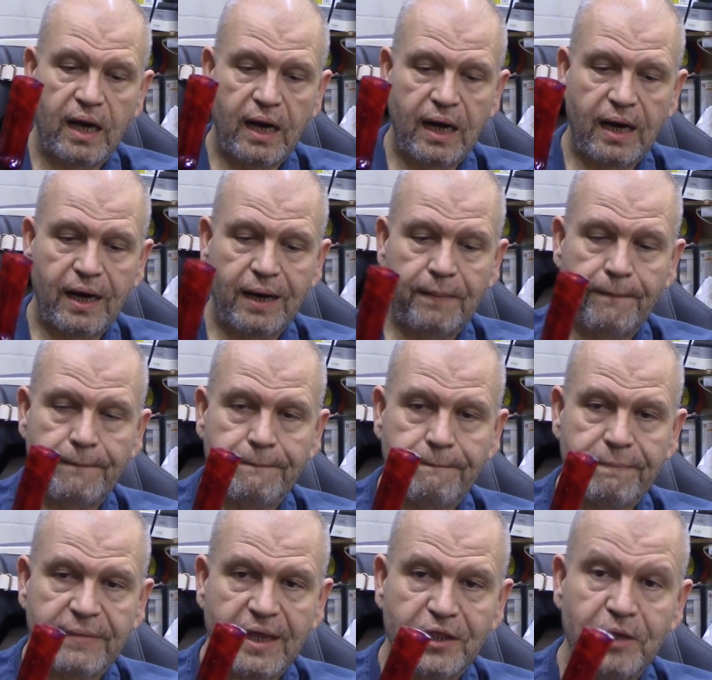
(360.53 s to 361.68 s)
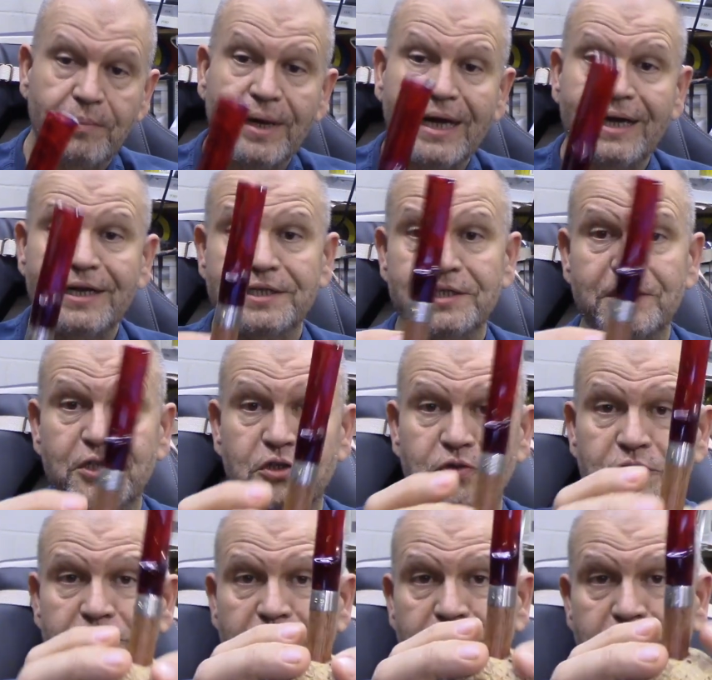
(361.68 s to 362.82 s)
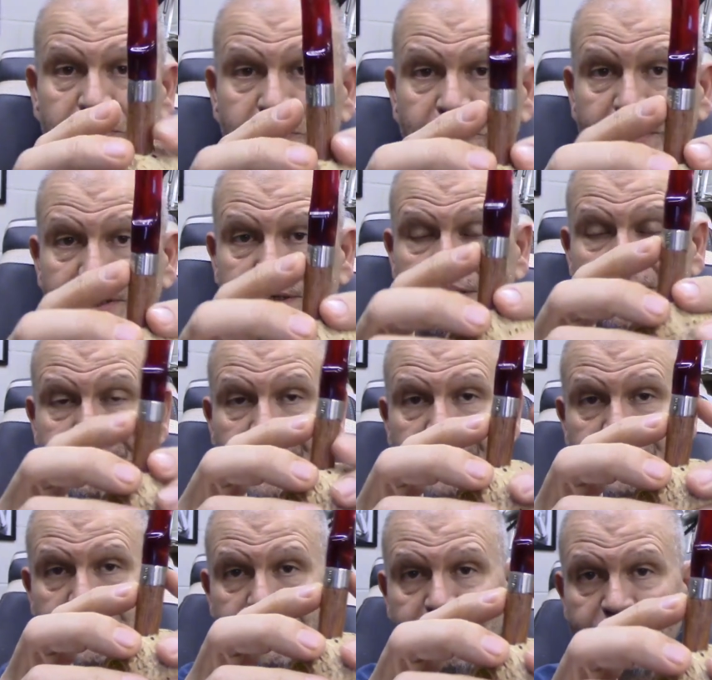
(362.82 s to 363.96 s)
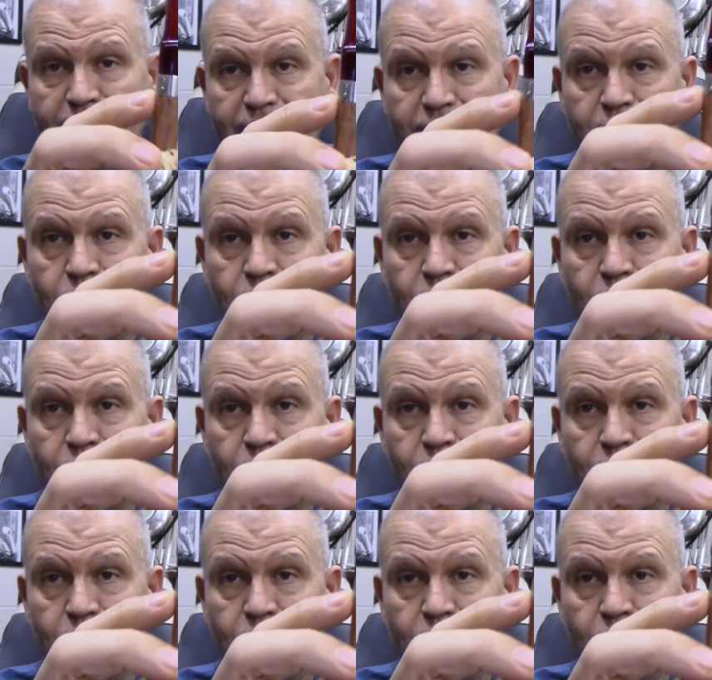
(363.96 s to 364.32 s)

Um, the band is an interesting story. This is actually a